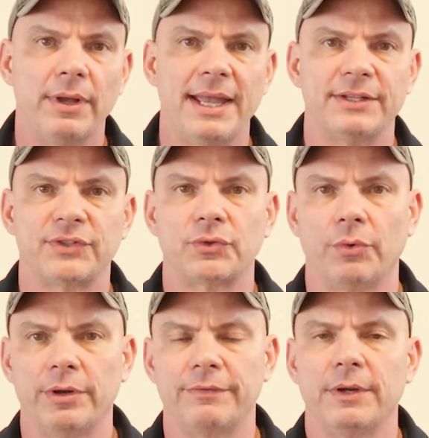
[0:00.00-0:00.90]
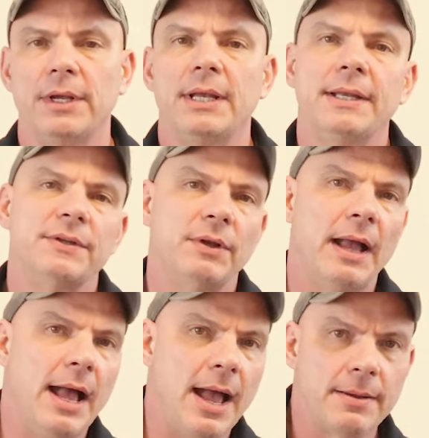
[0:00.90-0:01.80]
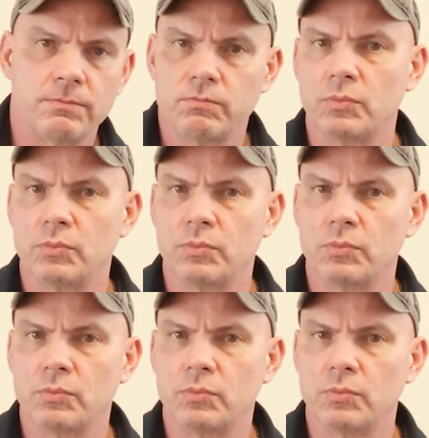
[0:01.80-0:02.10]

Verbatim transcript: and sort of uh,